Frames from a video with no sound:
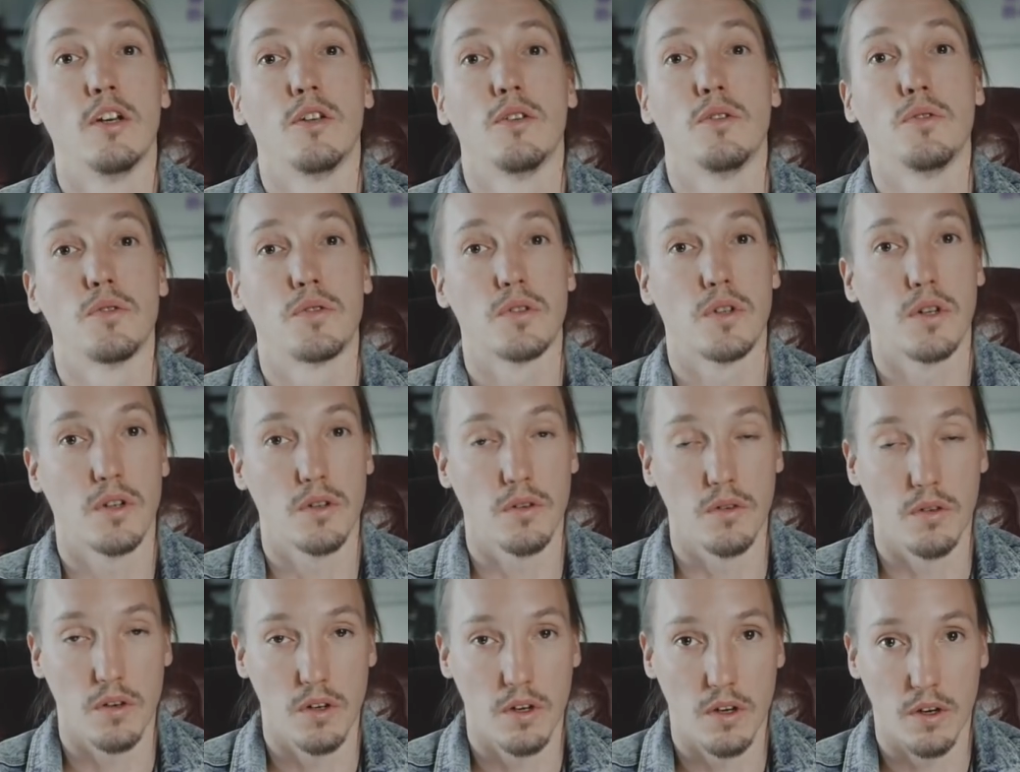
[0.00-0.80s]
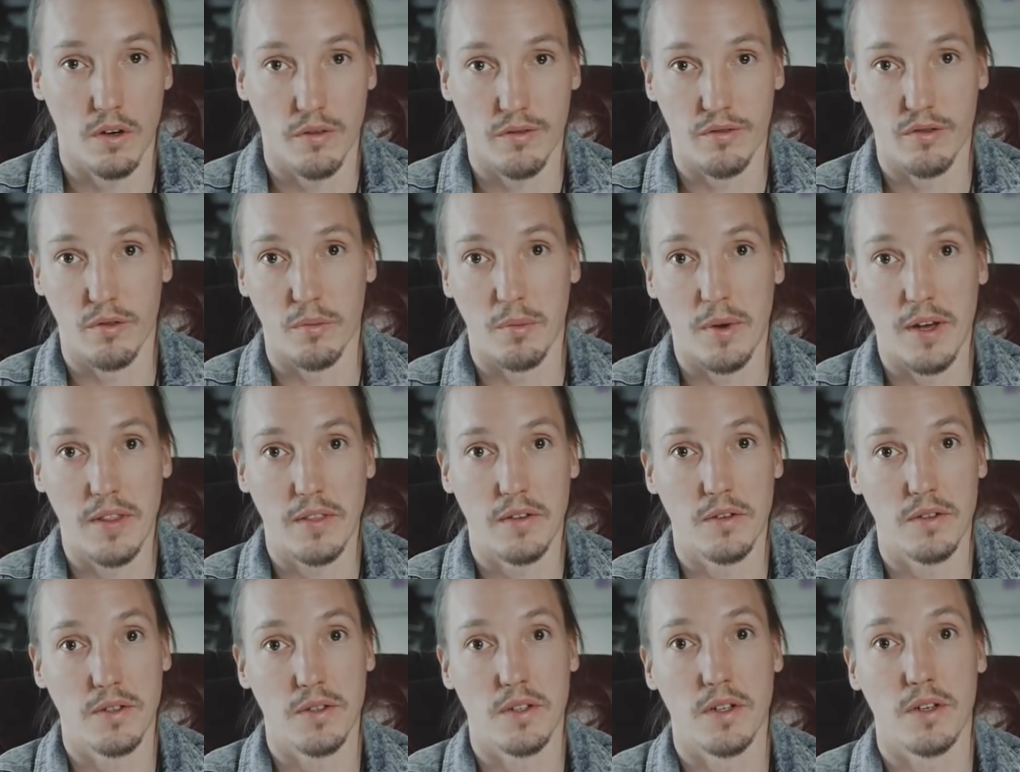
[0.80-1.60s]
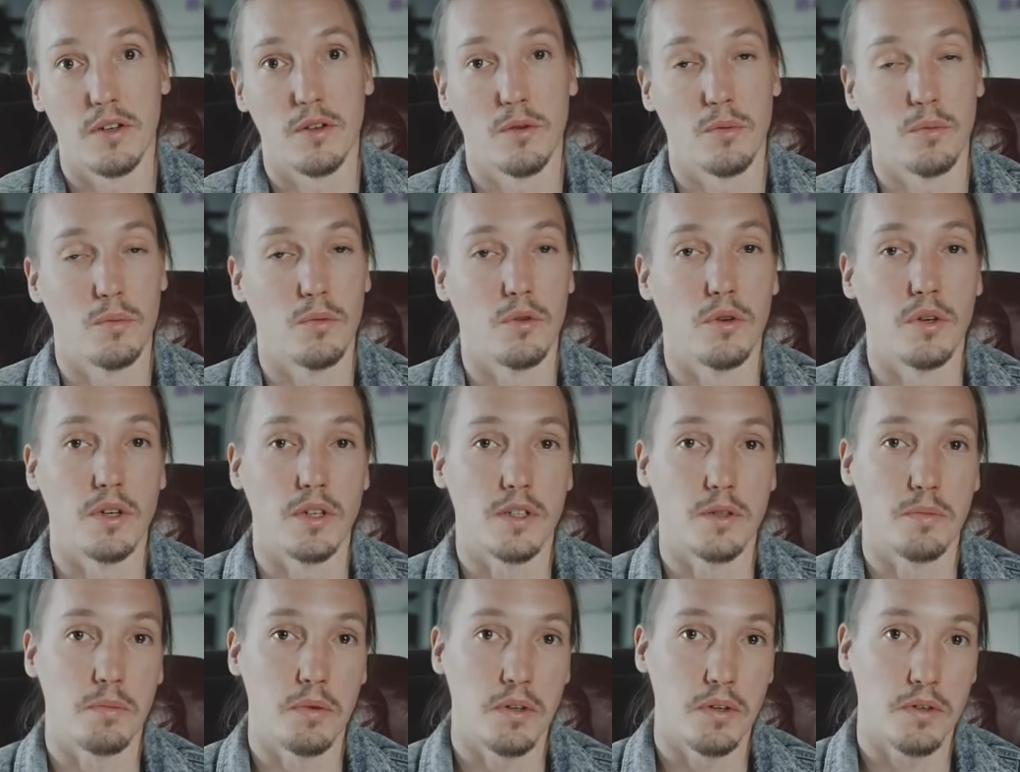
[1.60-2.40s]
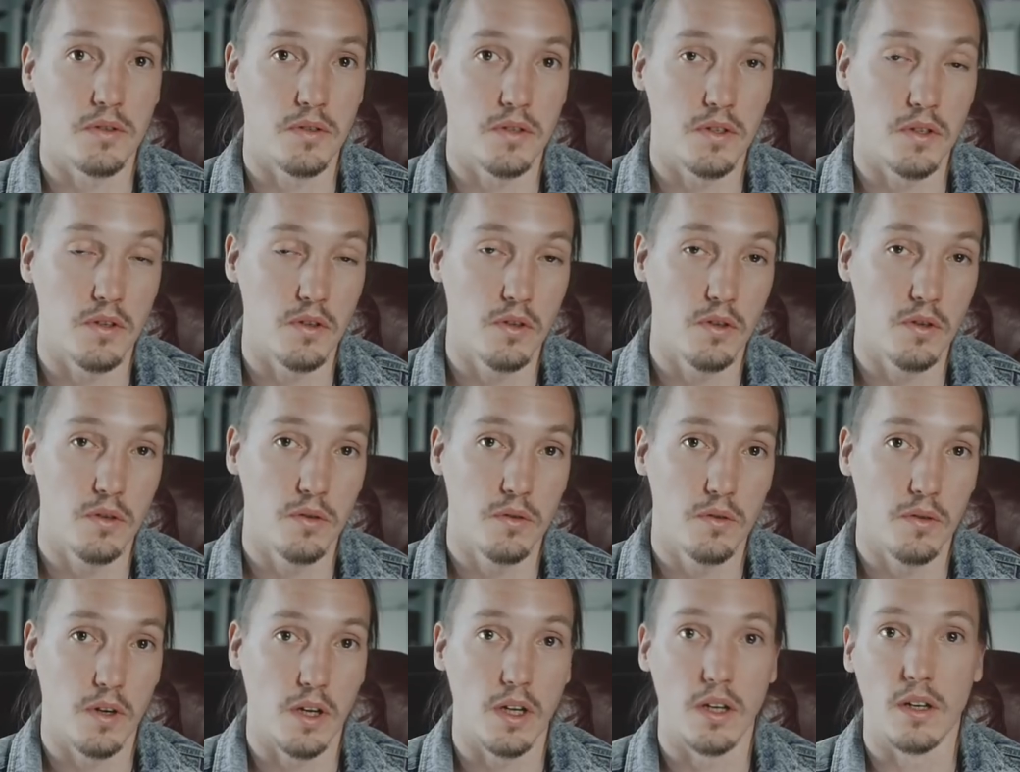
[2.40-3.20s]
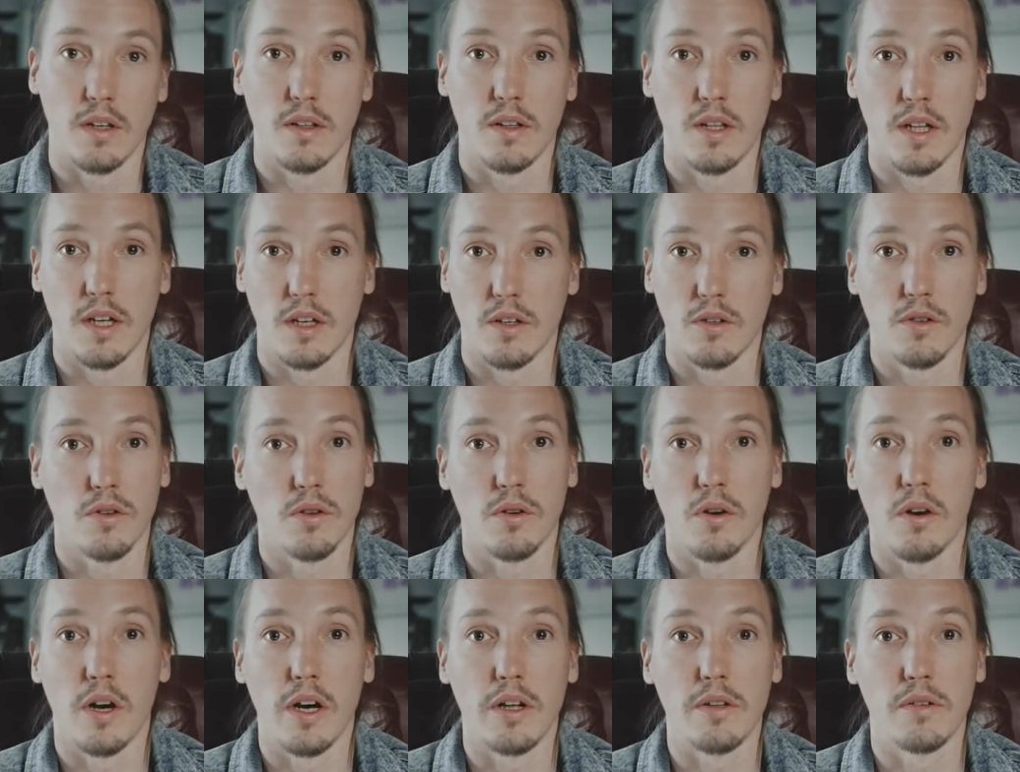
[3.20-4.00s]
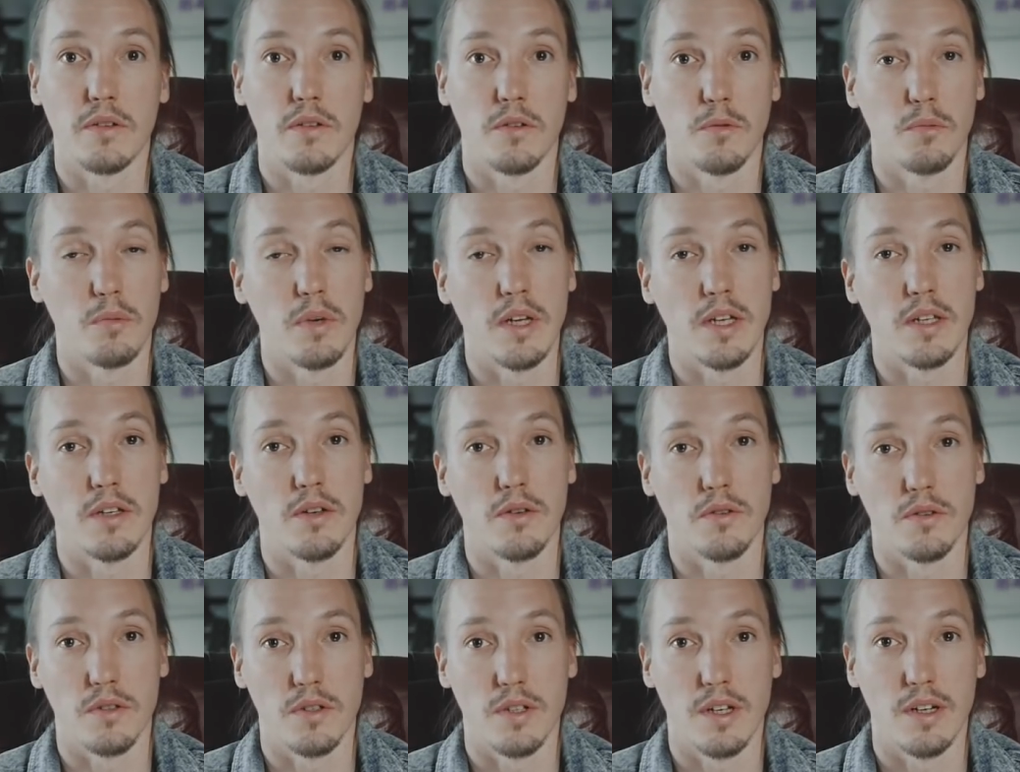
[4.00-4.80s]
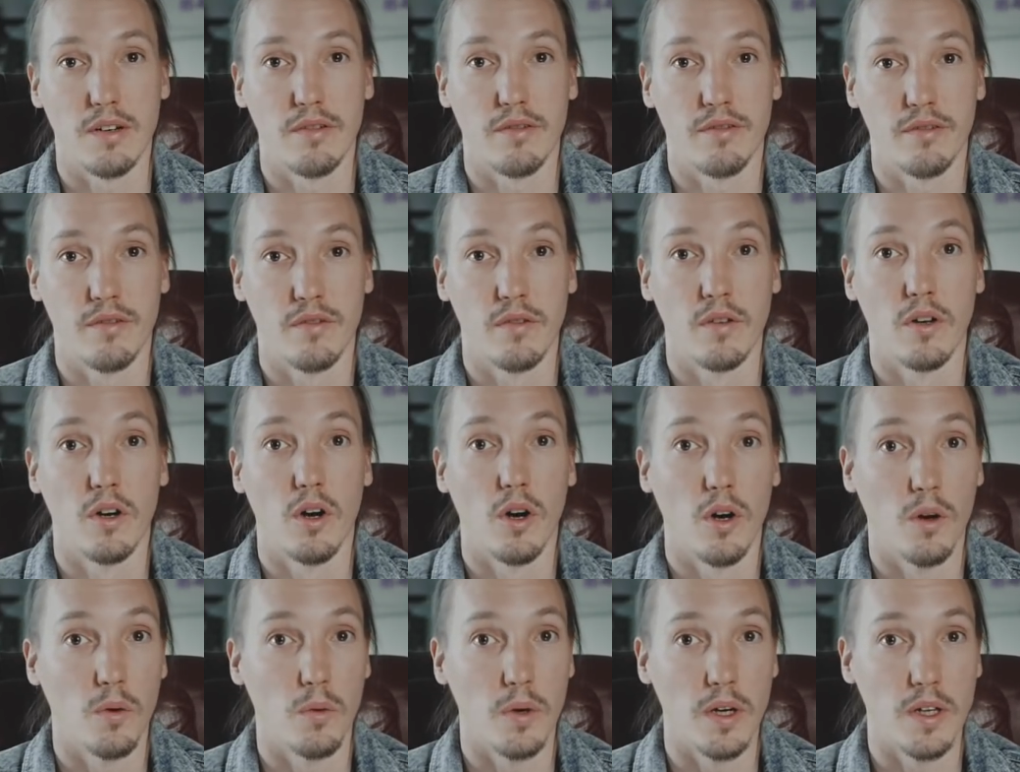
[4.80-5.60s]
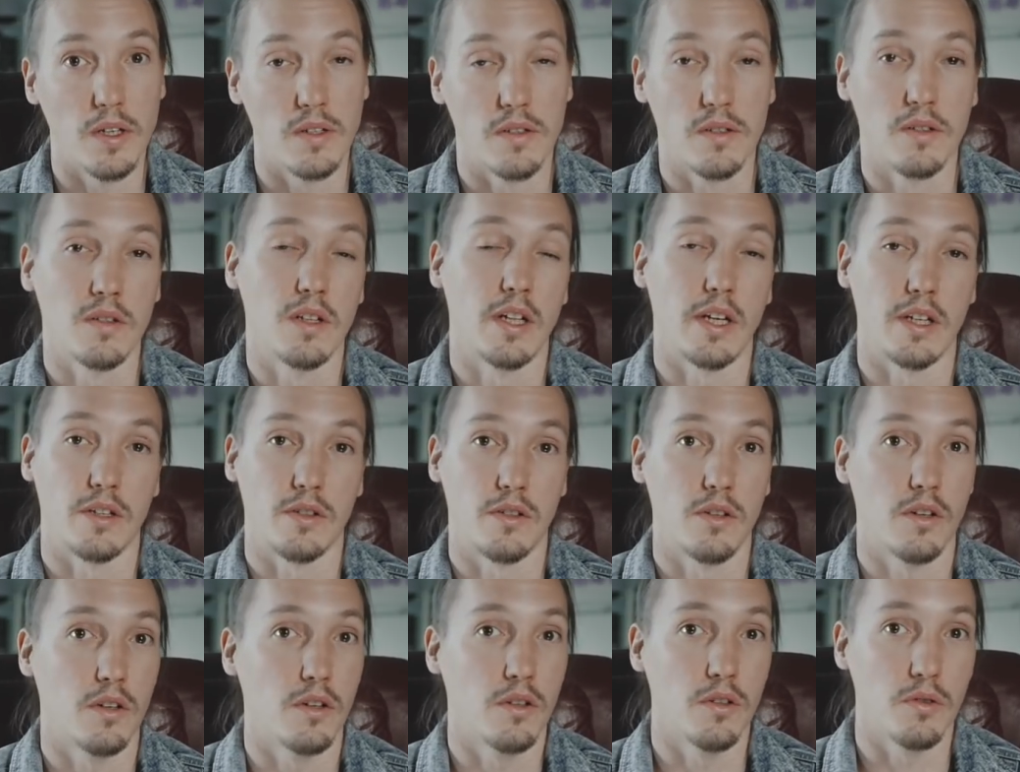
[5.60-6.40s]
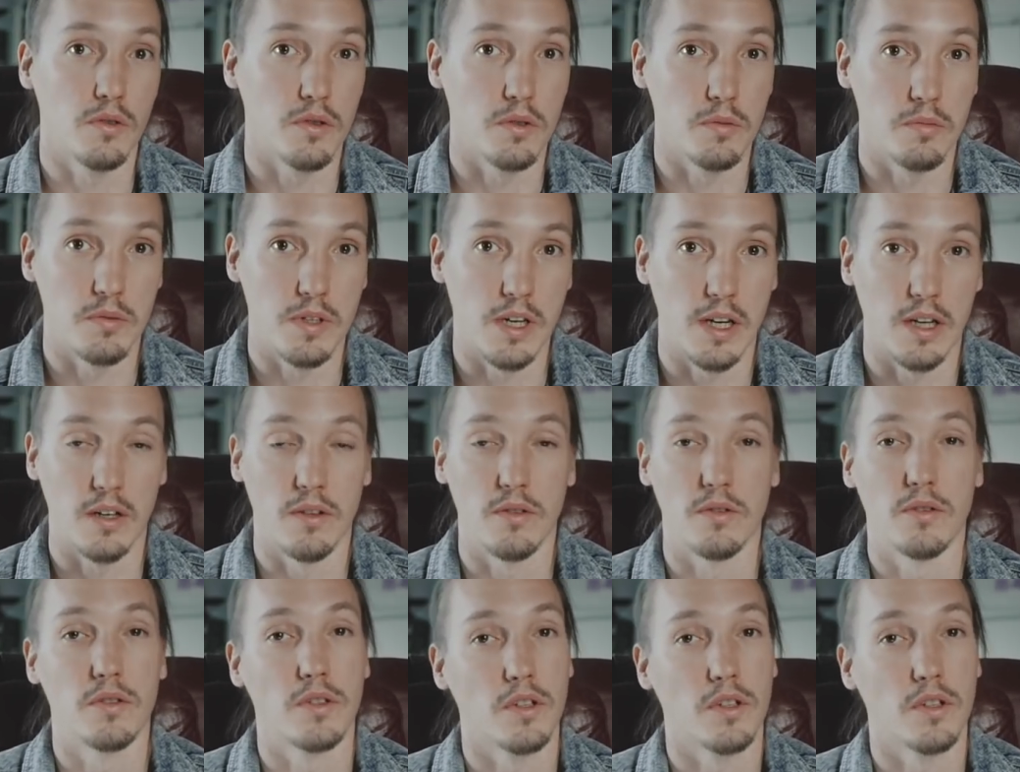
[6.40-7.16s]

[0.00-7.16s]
you start to learn from others that are more experienced than you, and then you go out and you make your stuff always. Like start a YouTube channel,